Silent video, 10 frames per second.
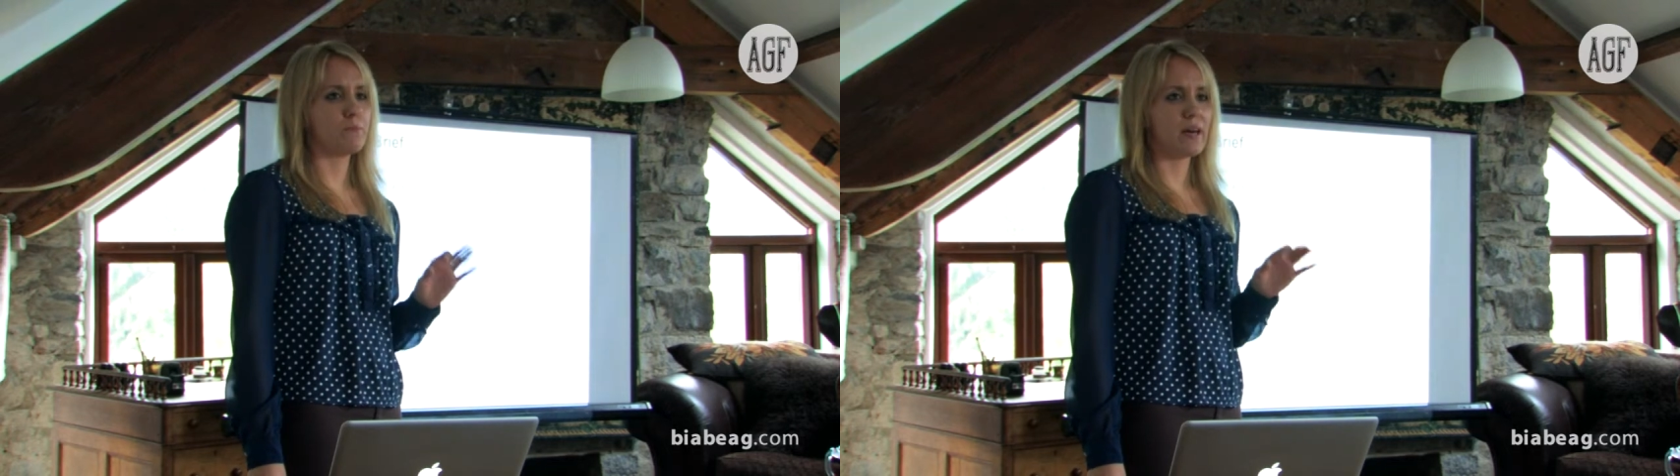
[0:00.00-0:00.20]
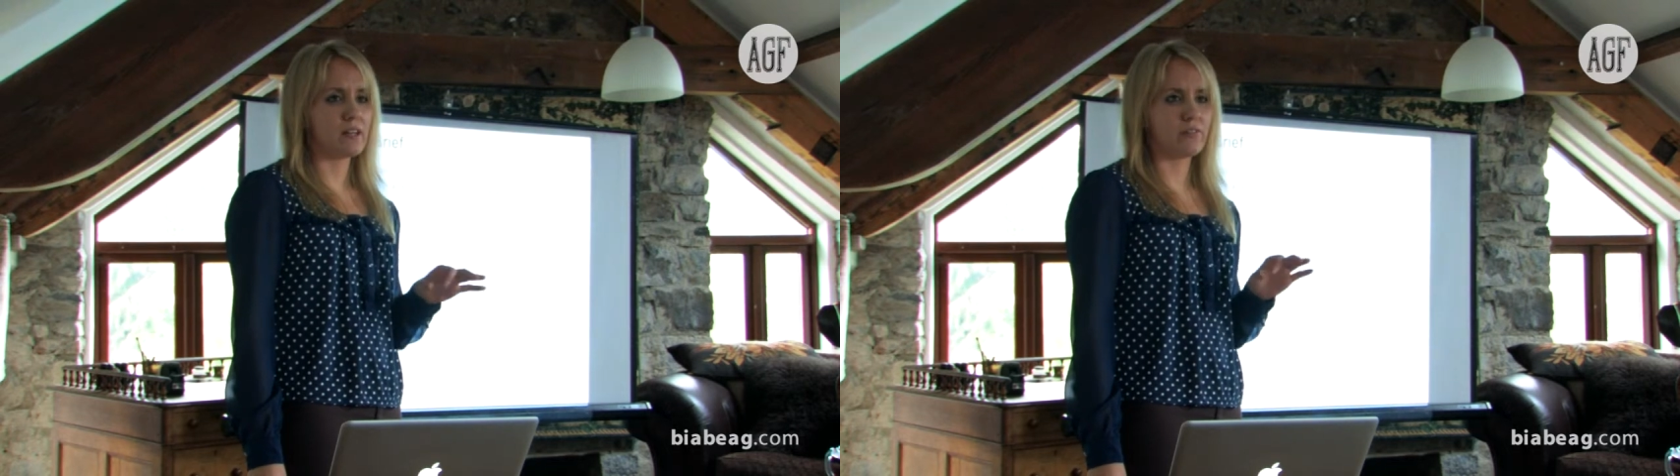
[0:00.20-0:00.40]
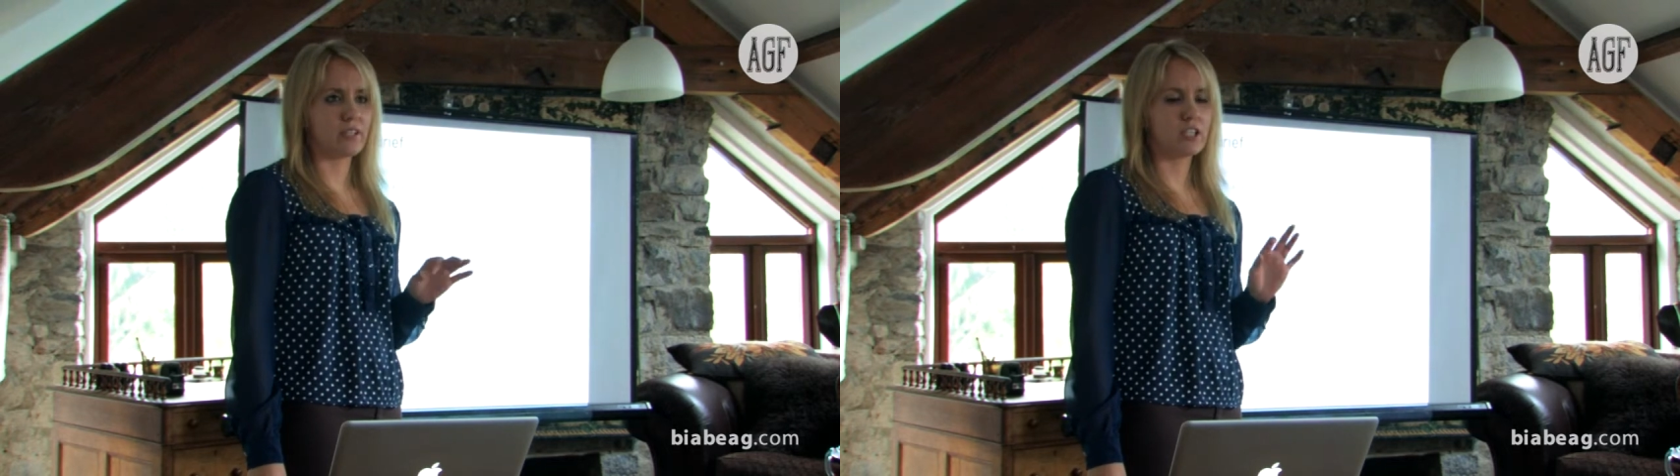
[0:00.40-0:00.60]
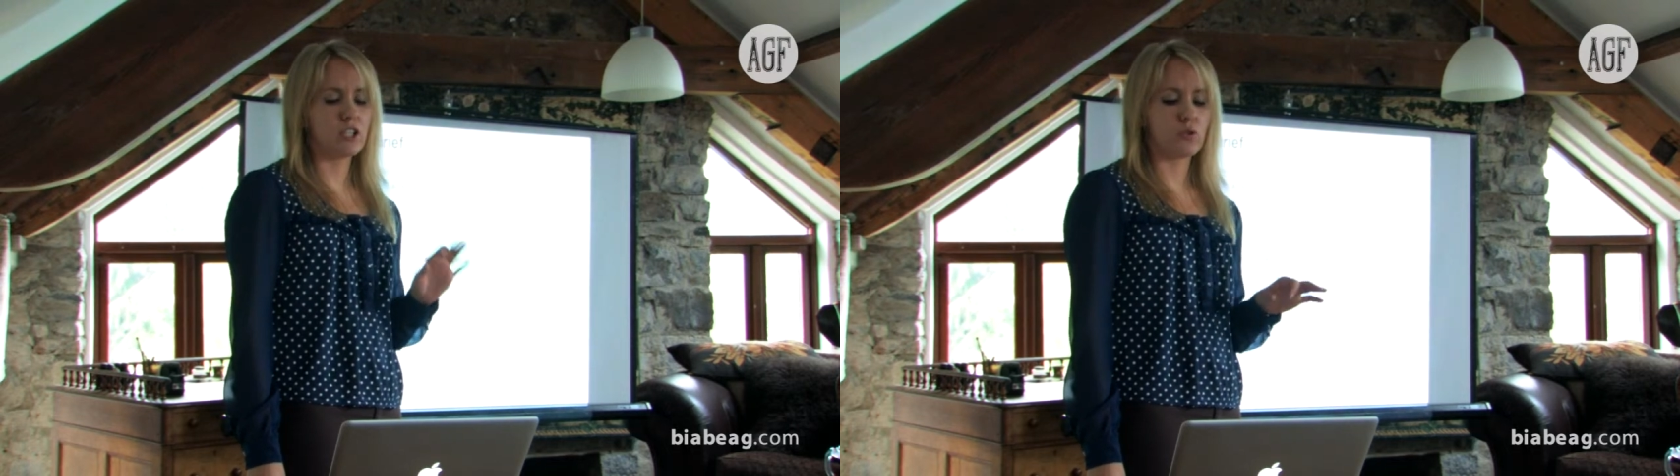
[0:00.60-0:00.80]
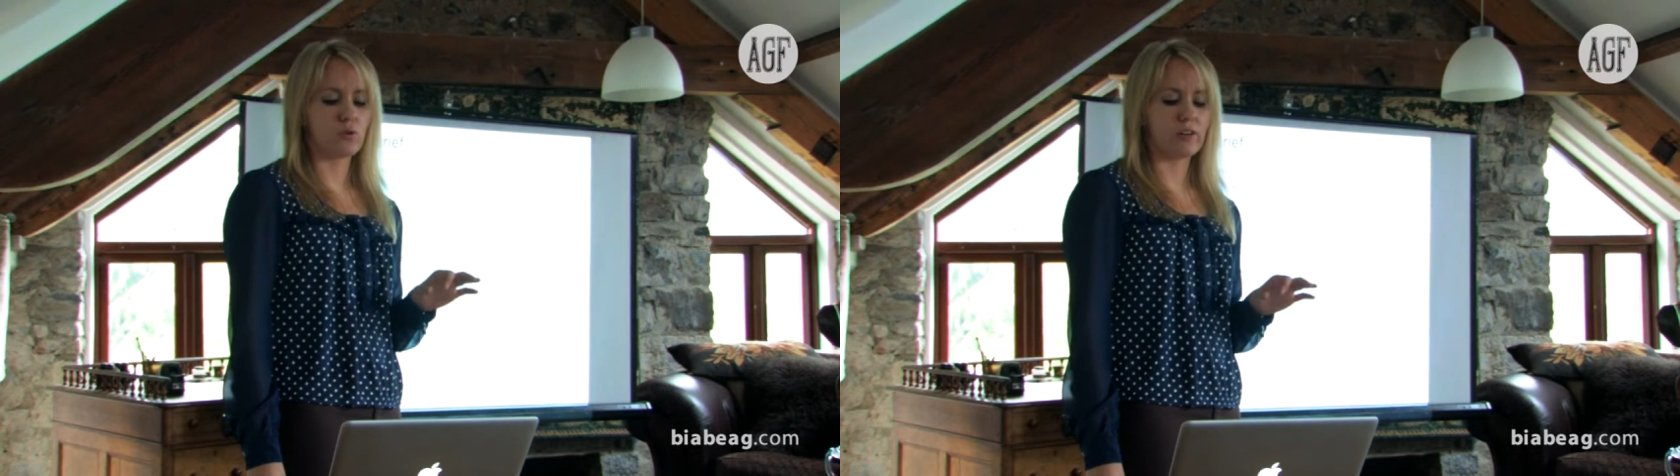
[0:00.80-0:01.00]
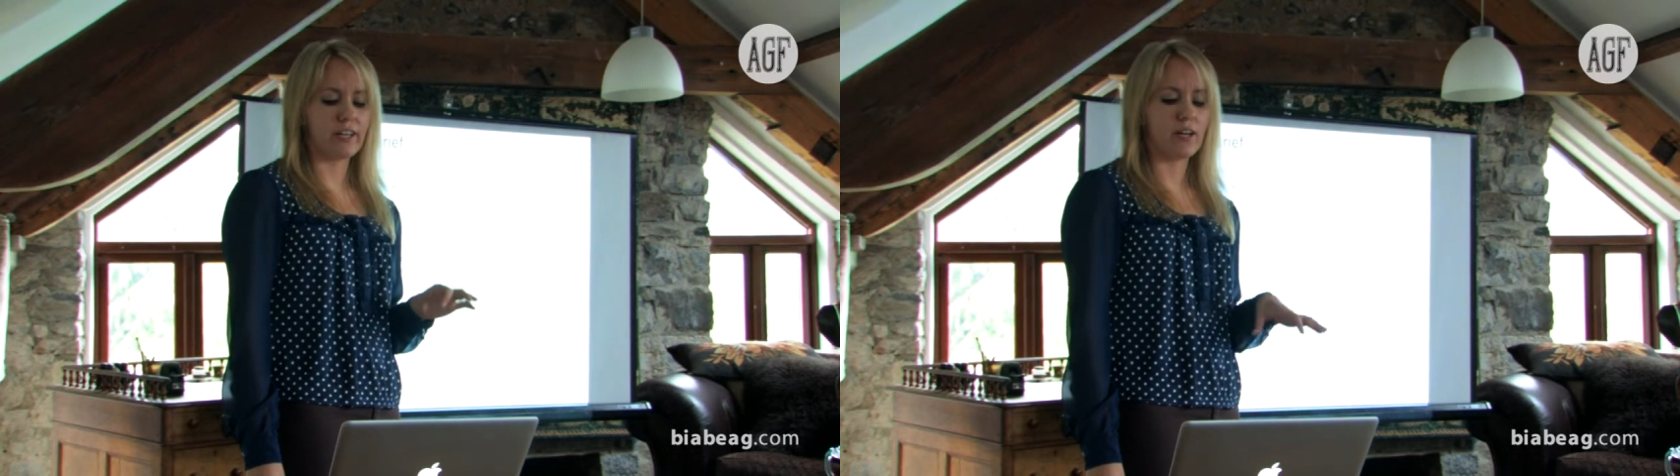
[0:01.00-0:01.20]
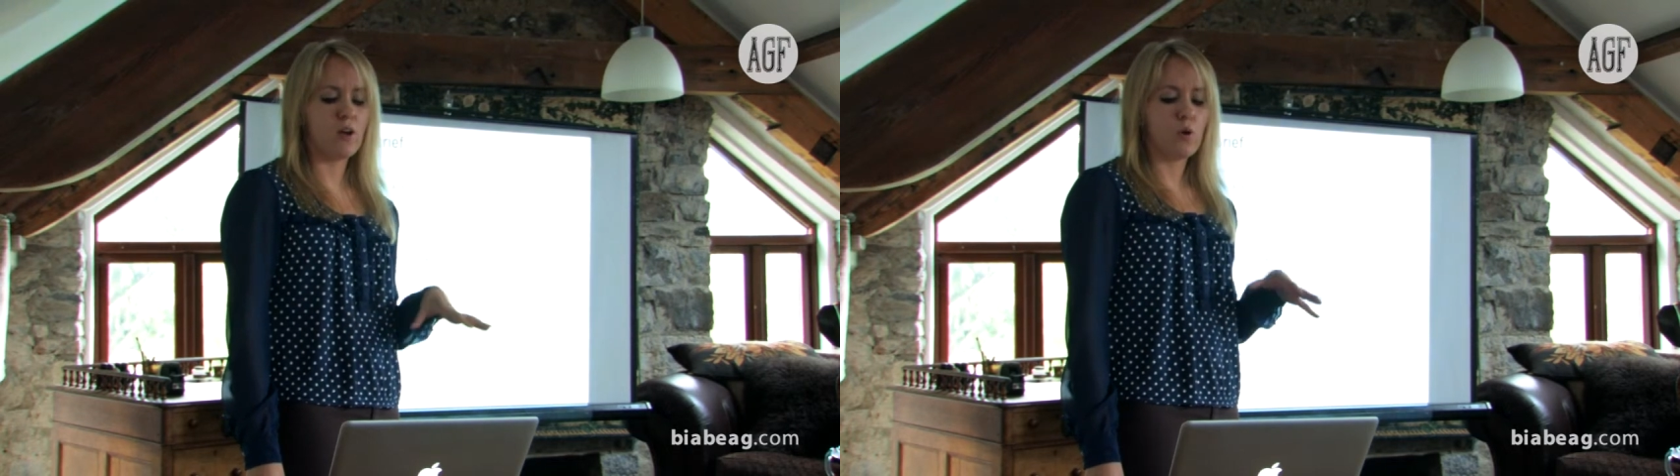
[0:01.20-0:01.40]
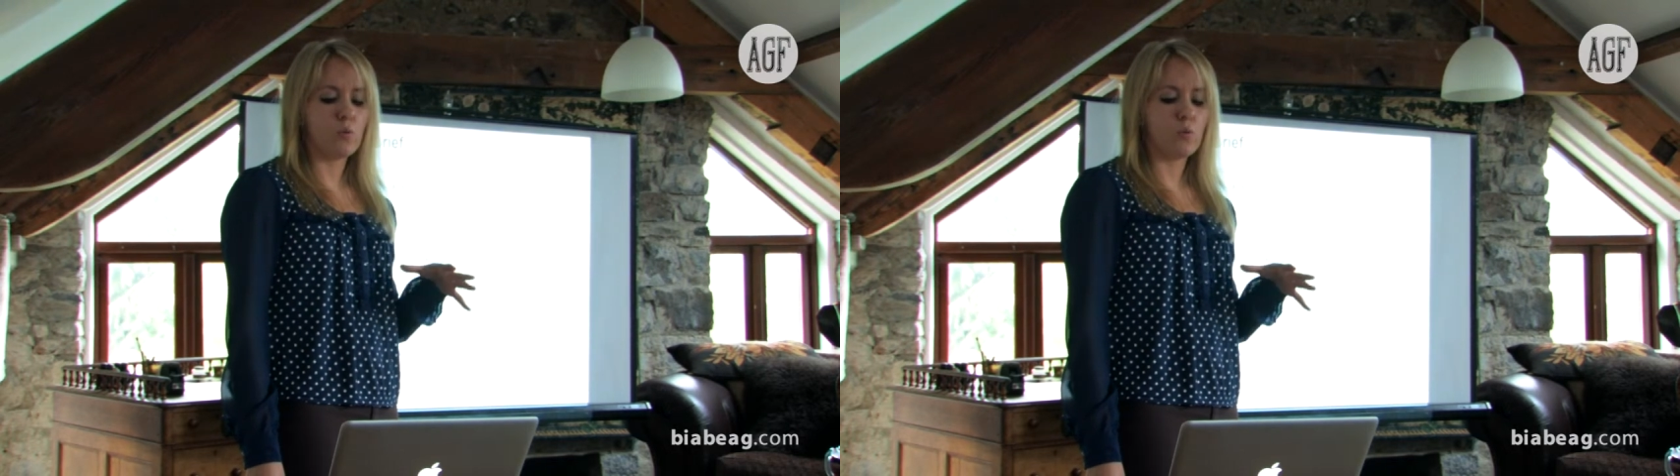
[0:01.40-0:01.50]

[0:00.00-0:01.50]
benefits story